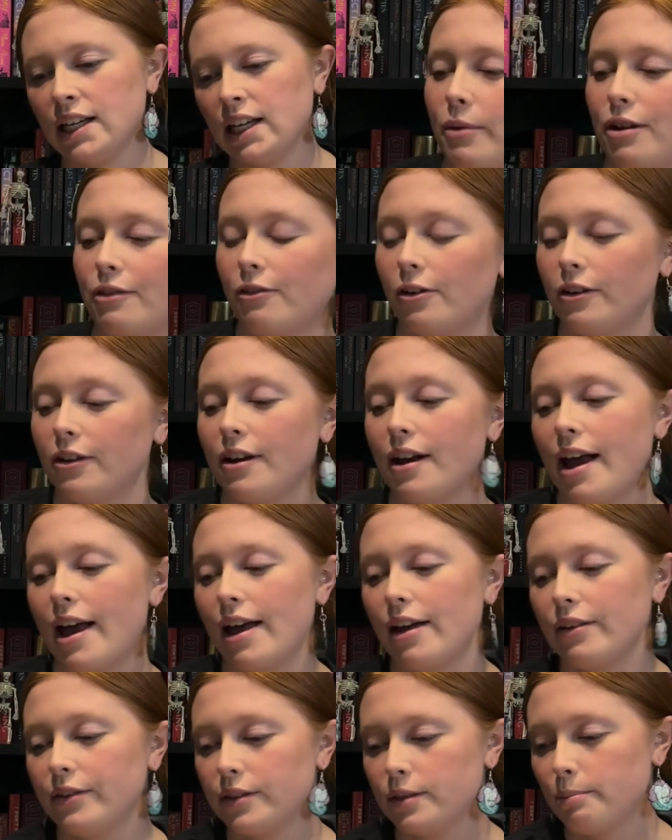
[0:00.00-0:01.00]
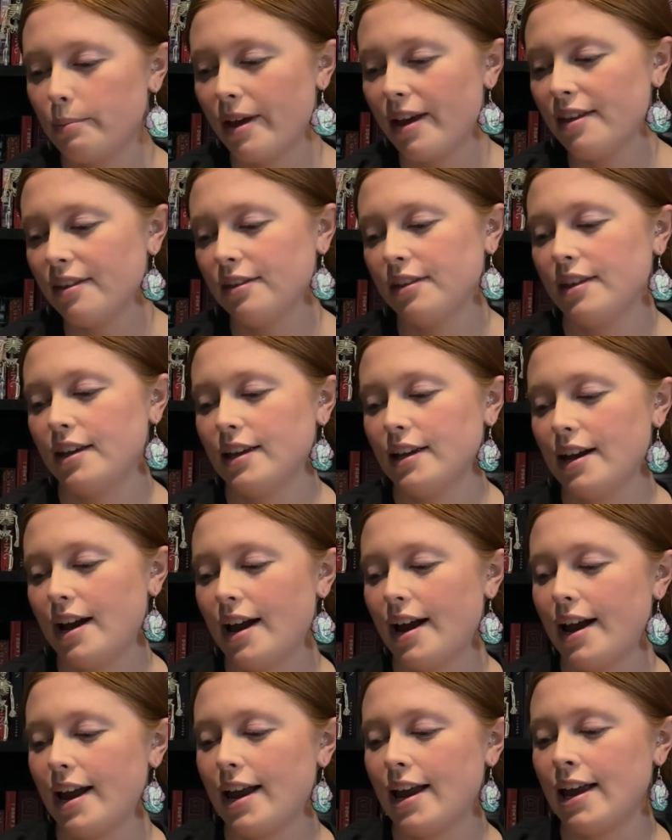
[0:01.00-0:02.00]
We follow Elspeth,
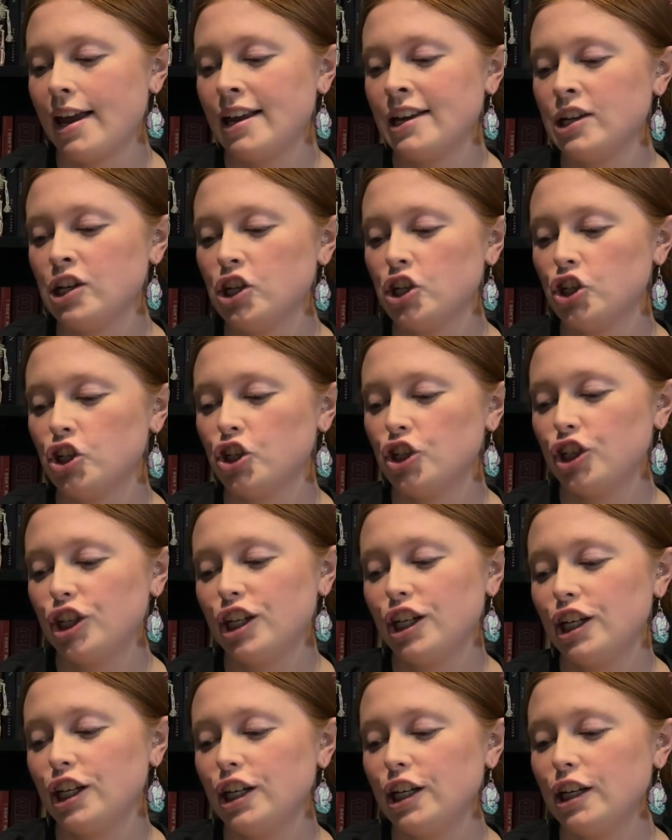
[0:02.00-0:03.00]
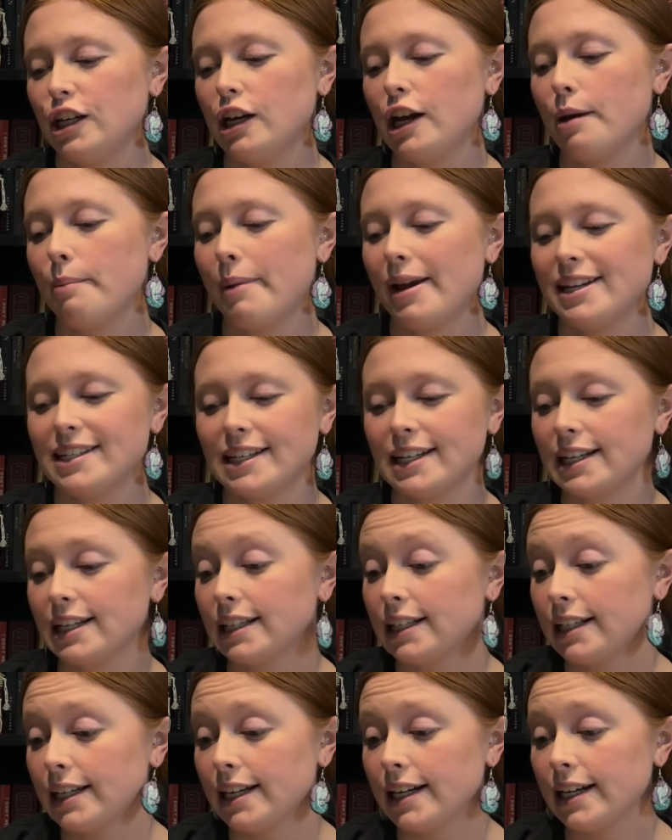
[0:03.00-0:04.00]
and she
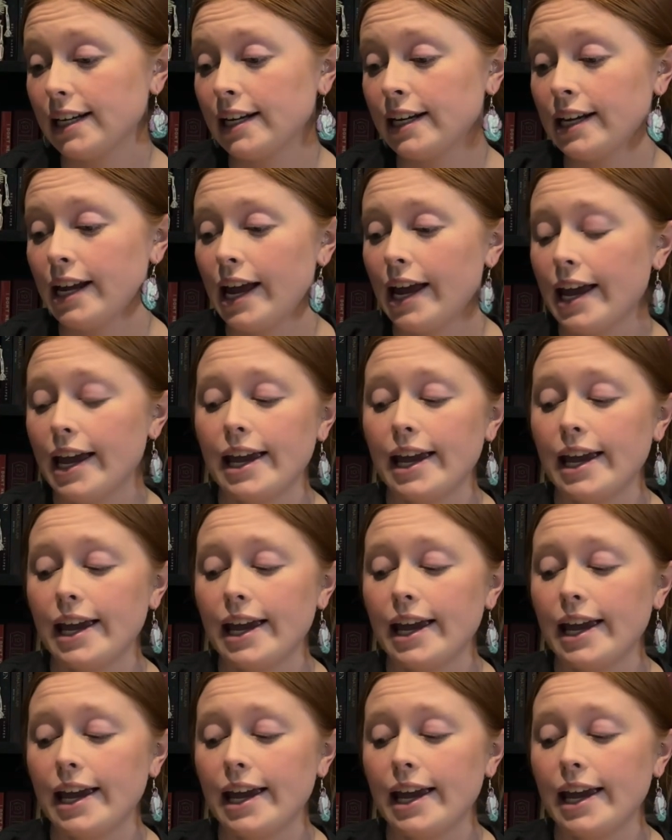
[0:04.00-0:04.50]
basically